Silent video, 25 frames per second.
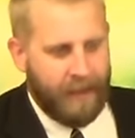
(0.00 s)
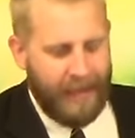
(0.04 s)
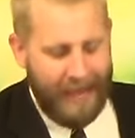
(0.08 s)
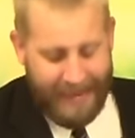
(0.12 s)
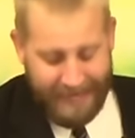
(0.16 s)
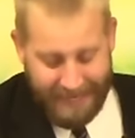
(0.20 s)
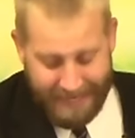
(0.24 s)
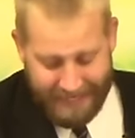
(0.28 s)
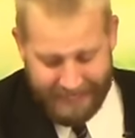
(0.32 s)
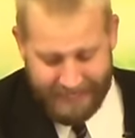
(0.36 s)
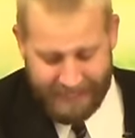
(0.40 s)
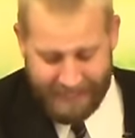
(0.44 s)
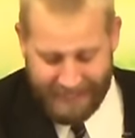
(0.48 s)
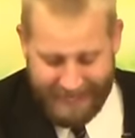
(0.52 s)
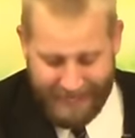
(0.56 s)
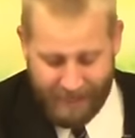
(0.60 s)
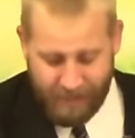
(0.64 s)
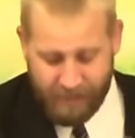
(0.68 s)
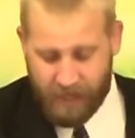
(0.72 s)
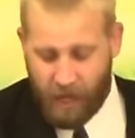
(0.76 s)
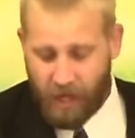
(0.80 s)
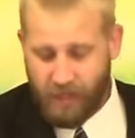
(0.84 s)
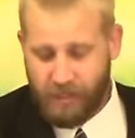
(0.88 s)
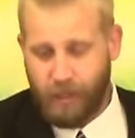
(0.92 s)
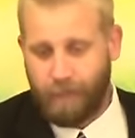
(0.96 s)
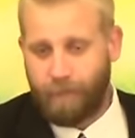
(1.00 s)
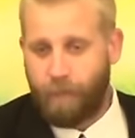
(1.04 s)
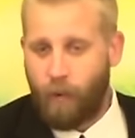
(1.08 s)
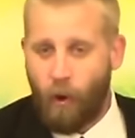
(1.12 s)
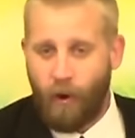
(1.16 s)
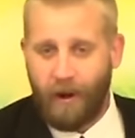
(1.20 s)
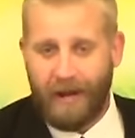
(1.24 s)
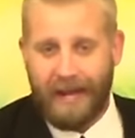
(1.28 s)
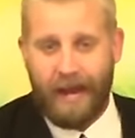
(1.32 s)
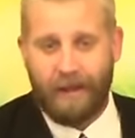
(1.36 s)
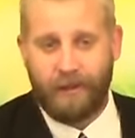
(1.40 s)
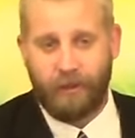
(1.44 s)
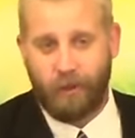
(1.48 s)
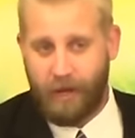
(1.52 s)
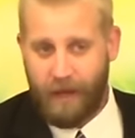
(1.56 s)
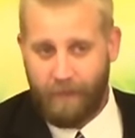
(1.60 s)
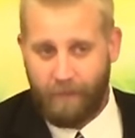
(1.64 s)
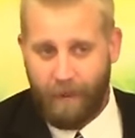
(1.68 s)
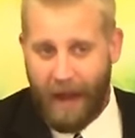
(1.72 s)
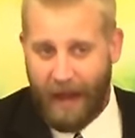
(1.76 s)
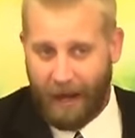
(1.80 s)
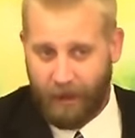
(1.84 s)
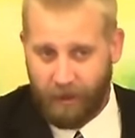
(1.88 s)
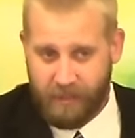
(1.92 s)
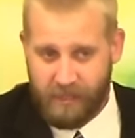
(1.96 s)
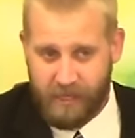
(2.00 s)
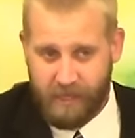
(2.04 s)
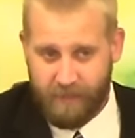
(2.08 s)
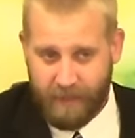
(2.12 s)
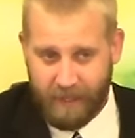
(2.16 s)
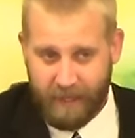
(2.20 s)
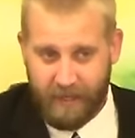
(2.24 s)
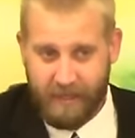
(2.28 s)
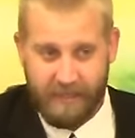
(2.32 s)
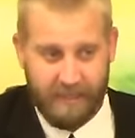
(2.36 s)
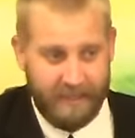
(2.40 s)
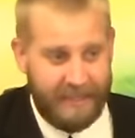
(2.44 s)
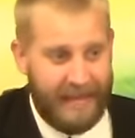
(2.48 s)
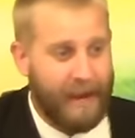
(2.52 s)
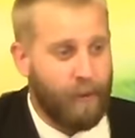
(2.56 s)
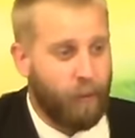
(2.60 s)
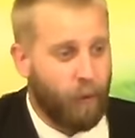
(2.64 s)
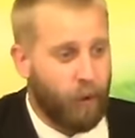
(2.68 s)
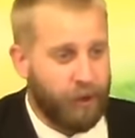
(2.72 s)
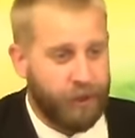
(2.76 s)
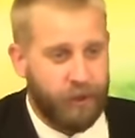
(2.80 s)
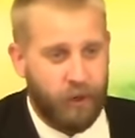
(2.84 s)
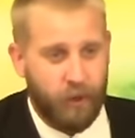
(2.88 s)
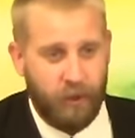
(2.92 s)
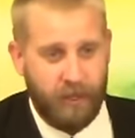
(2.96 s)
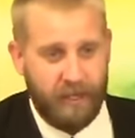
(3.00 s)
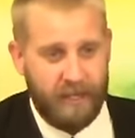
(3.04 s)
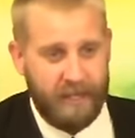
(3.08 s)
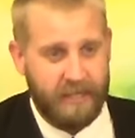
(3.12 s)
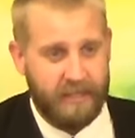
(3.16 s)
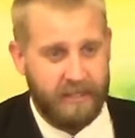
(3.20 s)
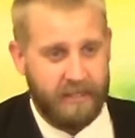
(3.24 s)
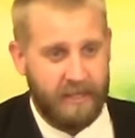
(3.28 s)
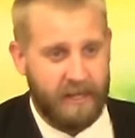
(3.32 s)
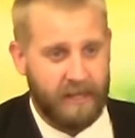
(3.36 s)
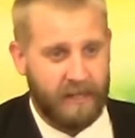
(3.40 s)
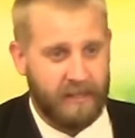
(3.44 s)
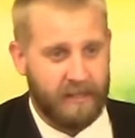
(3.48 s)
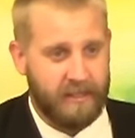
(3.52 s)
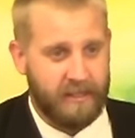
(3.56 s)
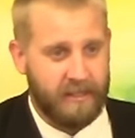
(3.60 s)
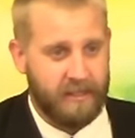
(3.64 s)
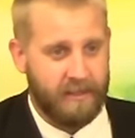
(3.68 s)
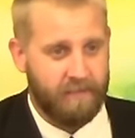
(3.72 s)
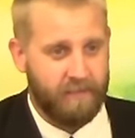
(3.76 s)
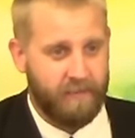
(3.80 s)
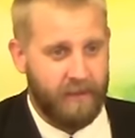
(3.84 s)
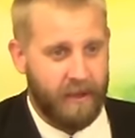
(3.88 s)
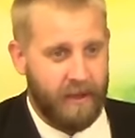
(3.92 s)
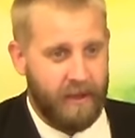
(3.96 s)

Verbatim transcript: And this is, he was also pointing out their hypocrisy because they were doing these things.